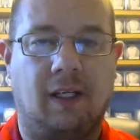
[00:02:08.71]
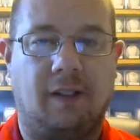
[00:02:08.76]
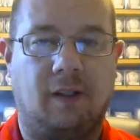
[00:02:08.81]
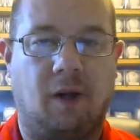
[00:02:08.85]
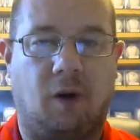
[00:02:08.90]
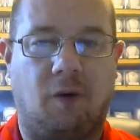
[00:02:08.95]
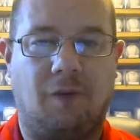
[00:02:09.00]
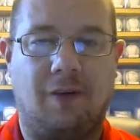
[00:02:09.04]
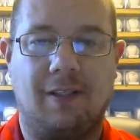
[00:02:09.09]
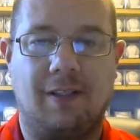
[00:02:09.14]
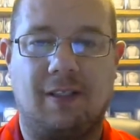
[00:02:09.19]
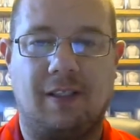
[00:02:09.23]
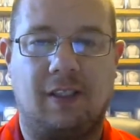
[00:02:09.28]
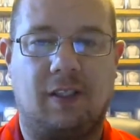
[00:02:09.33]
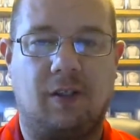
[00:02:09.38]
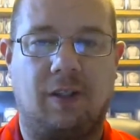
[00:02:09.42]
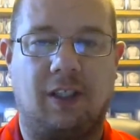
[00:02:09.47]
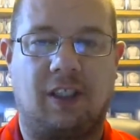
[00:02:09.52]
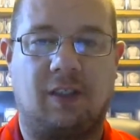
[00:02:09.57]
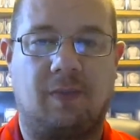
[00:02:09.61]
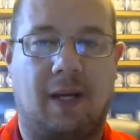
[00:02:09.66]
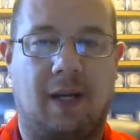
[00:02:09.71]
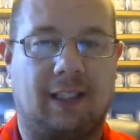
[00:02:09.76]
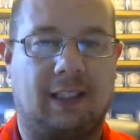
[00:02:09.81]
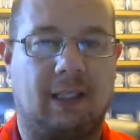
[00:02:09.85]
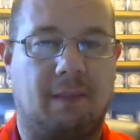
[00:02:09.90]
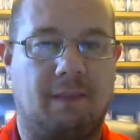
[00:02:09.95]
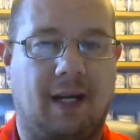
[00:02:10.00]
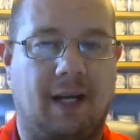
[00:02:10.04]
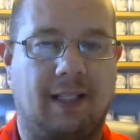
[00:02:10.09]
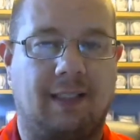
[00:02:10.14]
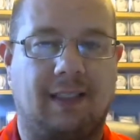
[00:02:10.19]
No reason to expect
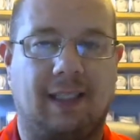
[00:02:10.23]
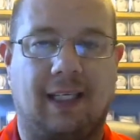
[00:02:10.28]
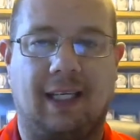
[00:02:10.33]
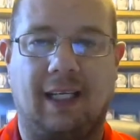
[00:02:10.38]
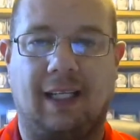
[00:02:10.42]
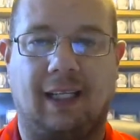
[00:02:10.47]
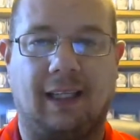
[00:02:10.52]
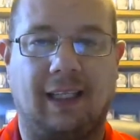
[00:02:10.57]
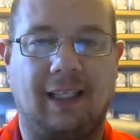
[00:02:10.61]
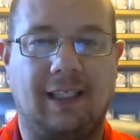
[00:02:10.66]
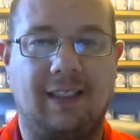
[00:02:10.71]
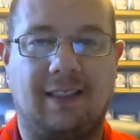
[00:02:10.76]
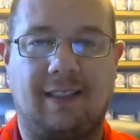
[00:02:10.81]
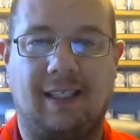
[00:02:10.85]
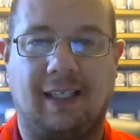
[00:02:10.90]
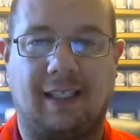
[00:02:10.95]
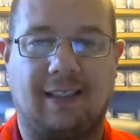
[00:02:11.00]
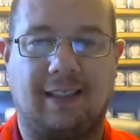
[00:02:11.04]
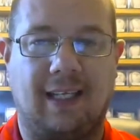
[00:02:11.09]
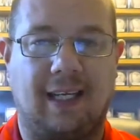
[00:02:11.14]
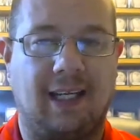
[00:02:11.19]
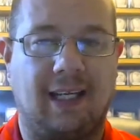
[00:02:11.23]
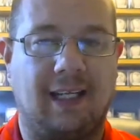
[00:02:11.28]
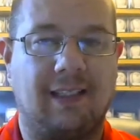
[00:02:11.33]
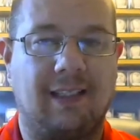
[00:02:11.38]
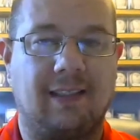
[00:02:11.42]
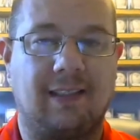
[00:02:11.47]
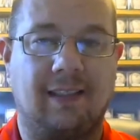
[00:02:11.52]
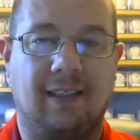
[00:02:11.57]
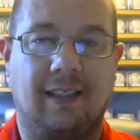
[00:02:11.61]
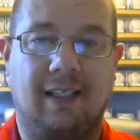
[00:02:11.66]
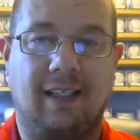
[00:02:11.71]
him not to get at least six
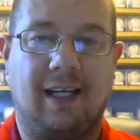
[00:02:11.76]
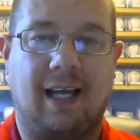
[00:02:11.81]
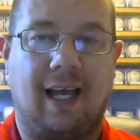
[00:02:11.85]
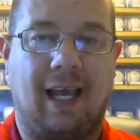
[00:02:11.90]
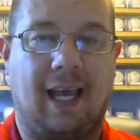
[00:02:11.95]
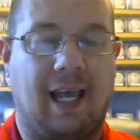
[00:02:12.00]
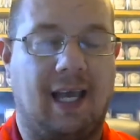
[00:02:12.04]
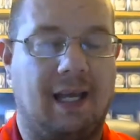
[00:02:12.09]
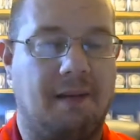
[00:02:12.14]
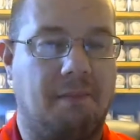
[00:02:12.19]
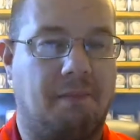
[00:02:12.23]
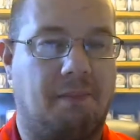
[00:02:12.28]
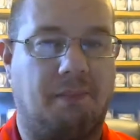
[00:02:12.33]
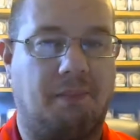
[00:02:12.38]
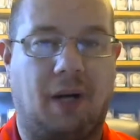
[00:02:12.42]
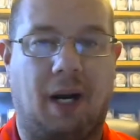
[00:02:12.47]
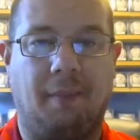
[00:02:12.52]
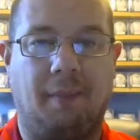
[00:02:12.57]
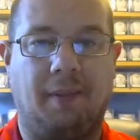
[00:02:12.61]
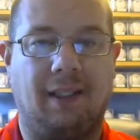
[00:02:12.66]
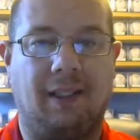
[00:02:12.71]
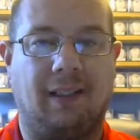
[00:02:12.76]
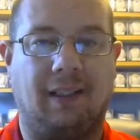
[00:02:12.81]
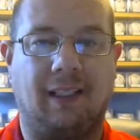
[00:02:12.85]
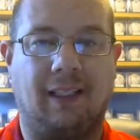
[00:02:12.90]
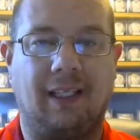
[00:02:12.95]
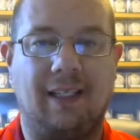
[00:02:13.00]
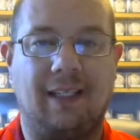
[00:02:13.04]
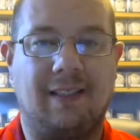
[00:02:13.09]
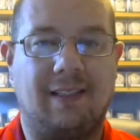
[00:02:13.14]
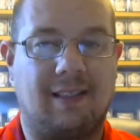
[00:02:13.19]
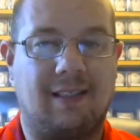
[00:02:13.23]
innings and probably at
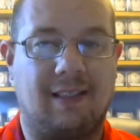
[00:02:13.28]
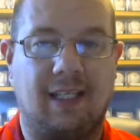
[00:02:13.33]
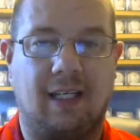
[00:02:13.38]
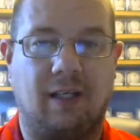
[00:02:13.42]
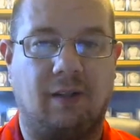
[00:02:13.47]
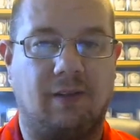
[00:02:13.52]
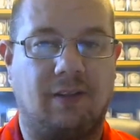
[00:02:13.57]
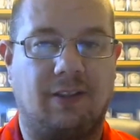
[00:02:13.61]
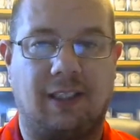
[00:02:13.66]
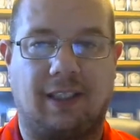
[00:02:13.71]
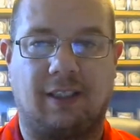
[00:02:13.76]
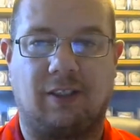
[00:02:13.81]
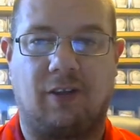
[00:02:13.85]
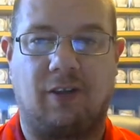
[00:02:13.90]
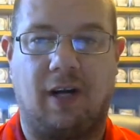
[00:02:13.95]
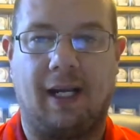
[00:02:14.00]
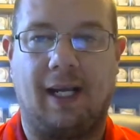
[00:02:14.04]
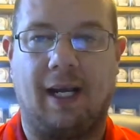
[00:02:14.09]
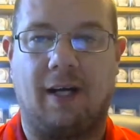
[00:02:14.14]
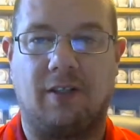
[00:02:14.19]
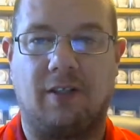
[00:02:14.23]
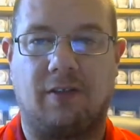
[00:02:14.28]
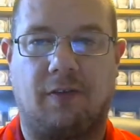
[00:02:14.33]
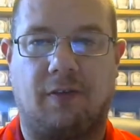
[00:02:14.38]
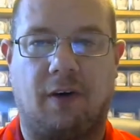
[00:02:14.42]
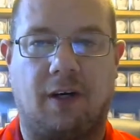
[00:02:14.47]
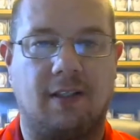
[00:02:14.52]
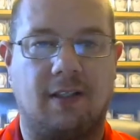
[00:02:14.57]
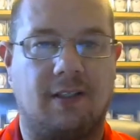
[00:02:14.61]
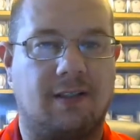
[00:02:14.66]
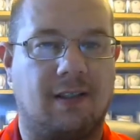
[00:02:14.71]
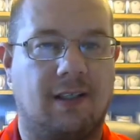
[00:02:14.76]
least you know six strikeouts
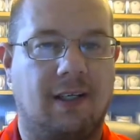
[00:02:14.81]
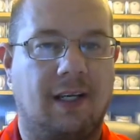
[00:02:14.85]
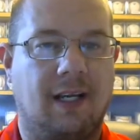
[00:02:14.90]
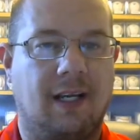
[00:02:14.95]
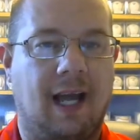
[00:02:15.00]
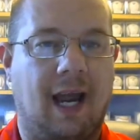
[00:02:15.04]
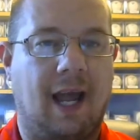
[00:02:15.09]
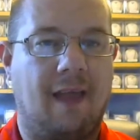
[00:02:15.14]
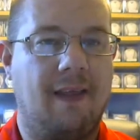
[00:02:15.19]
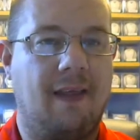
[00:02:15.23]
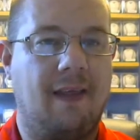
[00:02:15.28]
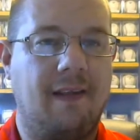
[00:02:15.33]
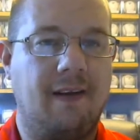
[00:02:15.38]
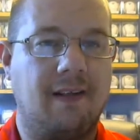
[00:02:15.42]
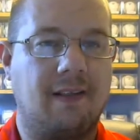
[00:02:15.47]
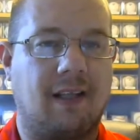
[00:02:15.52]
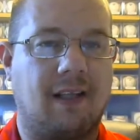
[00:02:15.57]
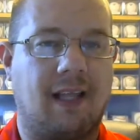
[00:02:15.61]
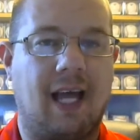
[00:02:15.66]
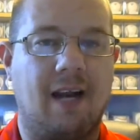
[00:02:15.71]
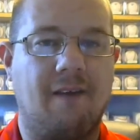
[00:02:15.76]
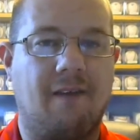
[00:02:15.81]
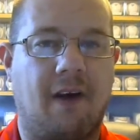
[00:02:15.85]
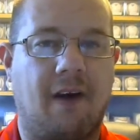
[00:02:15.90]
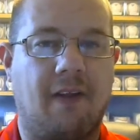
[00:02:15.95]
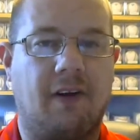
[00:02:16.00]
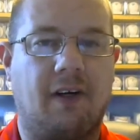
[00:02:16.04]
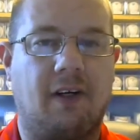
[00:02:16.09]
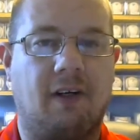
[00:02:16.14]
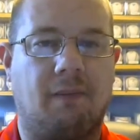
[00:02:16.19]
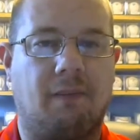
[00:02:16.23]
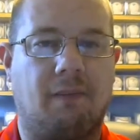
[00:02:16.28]
for us. And then there's a lot of
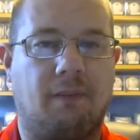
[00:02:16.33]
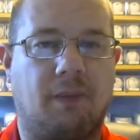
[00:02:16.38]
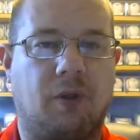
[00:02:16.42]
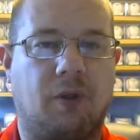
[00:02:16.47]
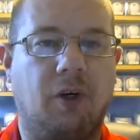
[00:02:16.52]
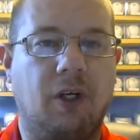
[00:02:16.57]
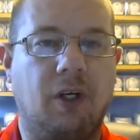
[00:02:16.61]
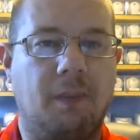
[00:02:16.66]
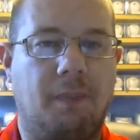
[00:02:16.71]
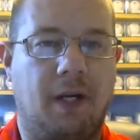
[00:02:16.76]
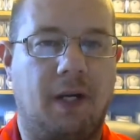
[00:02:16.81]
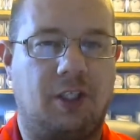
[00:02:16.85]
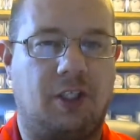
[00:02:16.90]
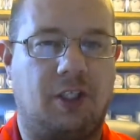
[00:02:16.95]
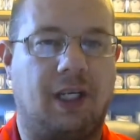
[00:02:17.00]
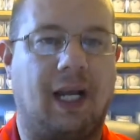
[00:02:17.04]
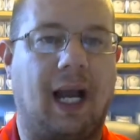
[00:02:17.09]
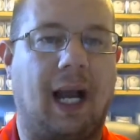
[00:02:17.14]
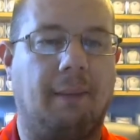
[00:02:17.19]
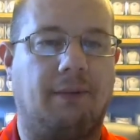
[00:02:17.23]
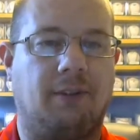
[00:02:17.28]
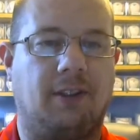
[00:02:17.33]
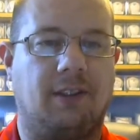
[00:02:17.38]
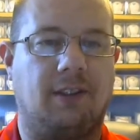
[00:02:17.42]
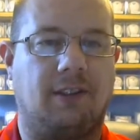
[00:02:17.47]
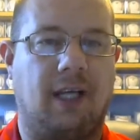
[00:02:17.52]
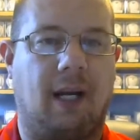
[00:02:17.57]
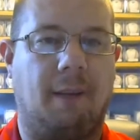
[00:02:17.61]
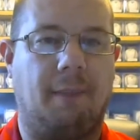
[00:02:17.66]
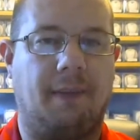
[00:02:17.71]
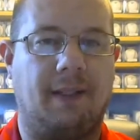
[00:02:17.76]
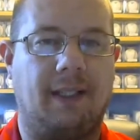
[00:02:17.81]
other good pitching options
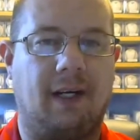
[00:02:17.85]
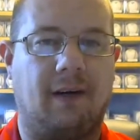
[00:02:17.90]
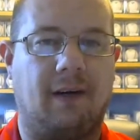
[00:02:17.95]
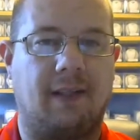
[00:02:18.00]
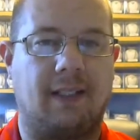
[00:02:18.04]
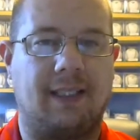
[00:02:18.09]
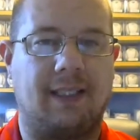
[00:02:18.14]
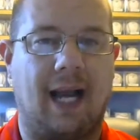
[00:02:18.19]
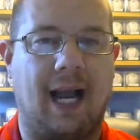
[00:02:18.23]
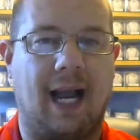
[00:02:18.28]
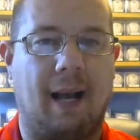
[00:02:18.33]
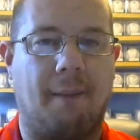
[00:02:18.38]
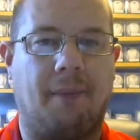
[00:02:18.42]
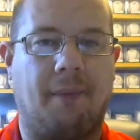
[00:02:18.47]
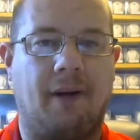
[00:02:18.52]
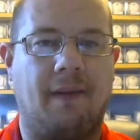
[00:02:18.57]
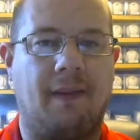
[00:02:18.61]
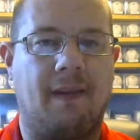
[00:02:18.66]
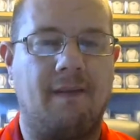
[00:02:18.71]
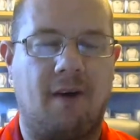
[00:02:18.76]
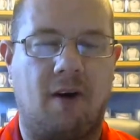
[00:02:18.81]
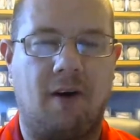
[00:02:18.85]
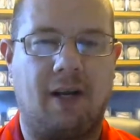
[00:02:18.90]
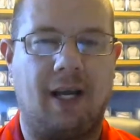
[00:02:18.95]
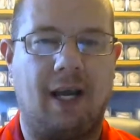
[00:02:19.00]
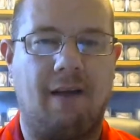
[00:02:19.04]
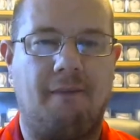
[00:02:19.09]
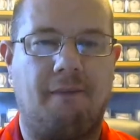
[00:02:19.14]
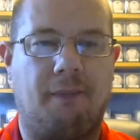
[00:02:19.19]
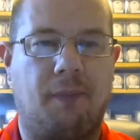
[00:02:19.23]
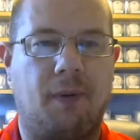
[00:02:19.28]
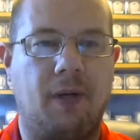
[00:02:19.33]
up and near the top, but they've all
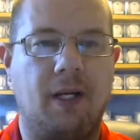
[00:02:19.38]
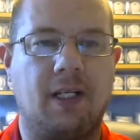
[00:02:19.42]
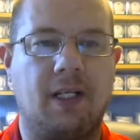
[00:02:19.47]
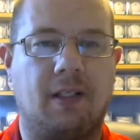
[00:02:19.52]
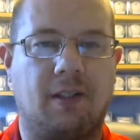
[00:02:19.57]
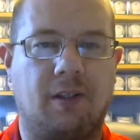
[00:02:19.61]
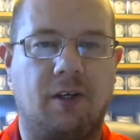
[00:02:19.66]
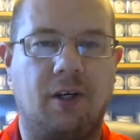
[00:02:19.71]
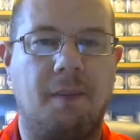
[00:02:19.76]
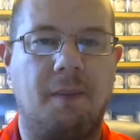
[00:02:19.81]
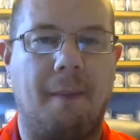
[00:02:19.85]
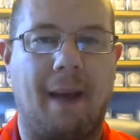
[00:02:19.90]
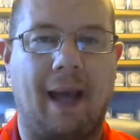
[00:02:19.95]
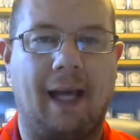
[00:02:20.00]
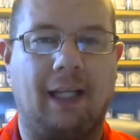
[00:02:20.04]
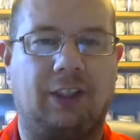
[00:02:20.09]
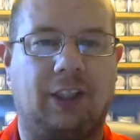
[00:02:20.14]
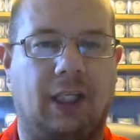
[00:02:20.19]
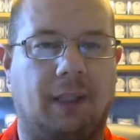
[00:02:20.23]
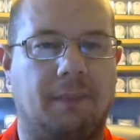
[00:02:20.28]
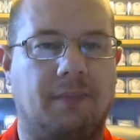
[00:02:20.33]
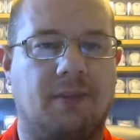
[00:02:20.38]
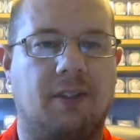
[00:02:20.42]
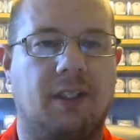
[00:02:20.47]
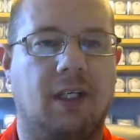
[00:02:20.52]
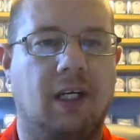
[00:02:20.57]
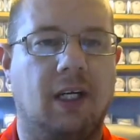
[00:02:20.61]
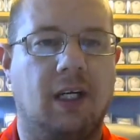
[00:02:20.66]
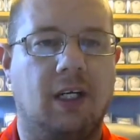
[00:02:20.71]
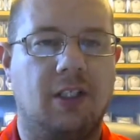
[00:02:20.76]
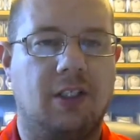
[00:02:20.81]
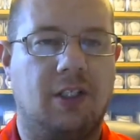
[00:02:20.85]
got pretty good matchups.
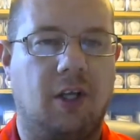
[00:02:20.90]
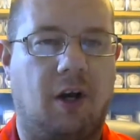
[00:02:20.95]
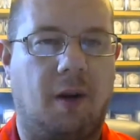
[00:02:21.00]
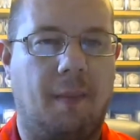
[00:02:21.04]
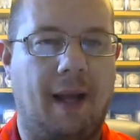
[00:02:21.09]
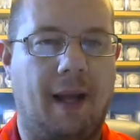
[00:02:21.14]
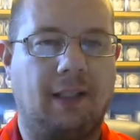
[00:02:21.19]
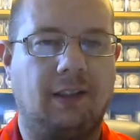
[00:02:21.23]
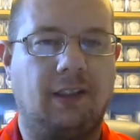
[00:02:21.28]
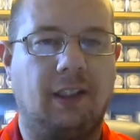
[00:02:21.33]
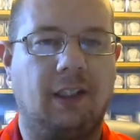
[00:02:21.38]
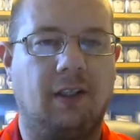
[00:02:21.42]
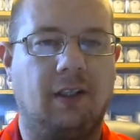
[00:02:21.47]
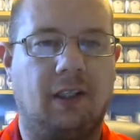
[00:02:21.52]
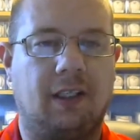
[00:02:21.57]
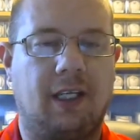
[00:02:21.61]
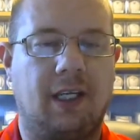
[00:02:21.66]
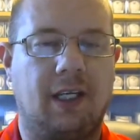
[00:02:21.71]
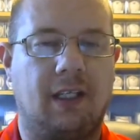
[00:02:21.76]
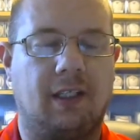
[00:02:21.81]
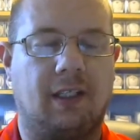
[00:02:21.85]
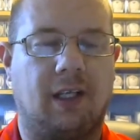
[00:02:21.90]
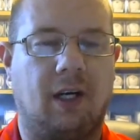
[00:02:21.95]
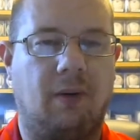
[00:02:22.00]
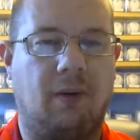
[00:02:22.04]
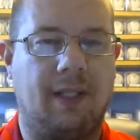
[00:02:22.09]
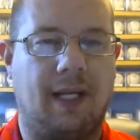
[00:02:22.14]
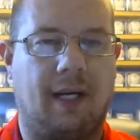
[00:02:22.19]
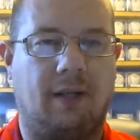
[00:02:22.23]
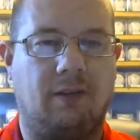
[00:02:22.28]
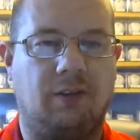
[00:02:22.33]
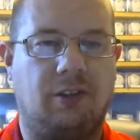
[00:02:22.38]
So I'm actually looking to go
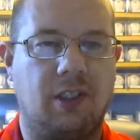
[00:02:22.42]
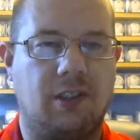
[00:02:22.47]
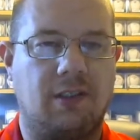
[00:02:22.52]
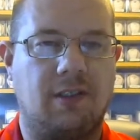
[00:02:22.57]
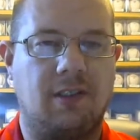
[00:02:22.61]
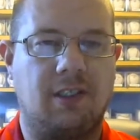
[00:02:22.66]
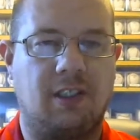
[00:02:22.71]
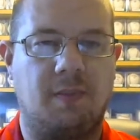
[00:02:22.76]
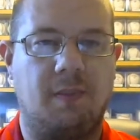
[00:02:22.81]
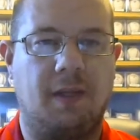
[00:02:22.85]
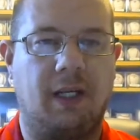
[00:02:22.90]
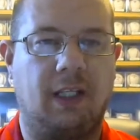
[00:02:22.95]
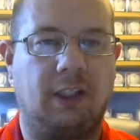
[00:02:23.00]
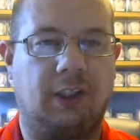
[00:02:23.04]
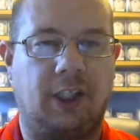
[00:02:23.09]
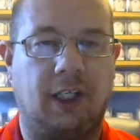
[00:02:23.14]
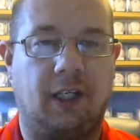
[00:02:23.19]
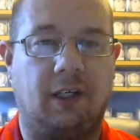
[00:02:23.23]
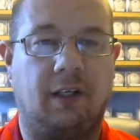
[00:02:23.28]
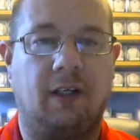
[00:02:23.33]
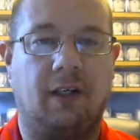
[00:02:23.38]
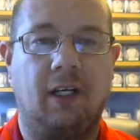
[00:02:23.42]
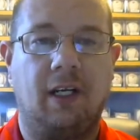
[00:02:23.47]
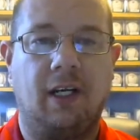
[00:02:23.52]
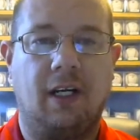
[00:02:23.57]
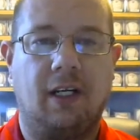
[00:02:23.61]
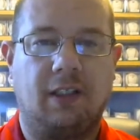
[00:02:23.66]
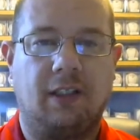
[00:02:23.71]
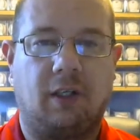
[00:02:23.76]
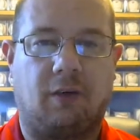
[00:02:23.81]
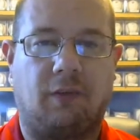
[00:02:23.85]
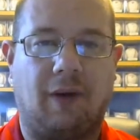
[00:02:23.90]
down just a smidge here
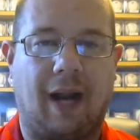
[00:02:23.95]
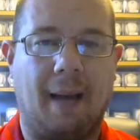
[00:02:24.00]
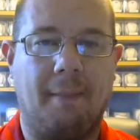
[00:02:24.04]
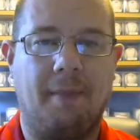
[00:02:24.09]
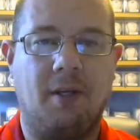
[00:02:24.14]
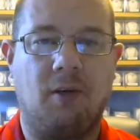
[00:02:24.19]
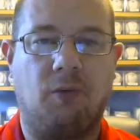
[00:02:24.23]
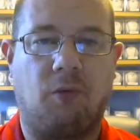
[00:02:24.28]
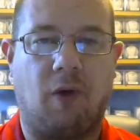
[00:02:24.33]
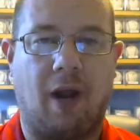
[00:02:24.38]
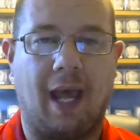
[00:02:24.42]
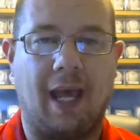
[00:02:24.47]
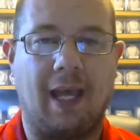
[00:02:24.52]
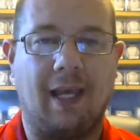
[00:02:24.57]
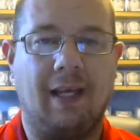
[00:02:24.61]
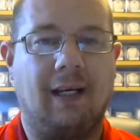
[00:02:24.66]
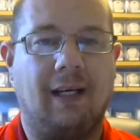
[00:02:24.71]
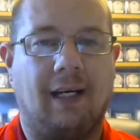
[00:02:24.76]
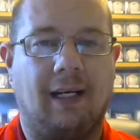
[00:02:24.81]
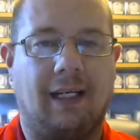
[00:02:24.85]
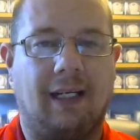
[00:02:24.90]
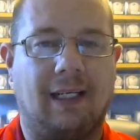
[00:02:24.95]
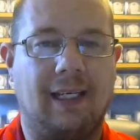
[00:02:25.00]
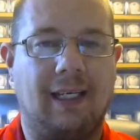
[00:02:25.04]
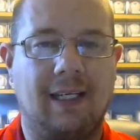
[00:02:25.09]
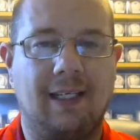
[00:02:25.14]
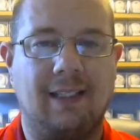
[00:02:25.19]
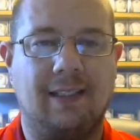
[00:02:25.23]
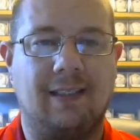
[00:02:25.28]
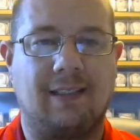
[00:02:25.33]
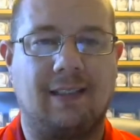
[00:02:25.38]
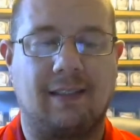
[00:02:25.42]
to Robbie Ray. Uh,
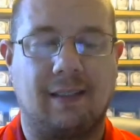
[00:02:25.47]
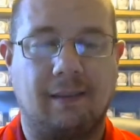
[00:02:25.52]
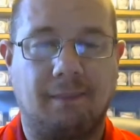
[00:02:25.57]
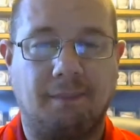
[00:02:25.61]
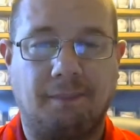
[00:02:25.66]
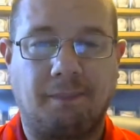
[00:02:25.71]
he is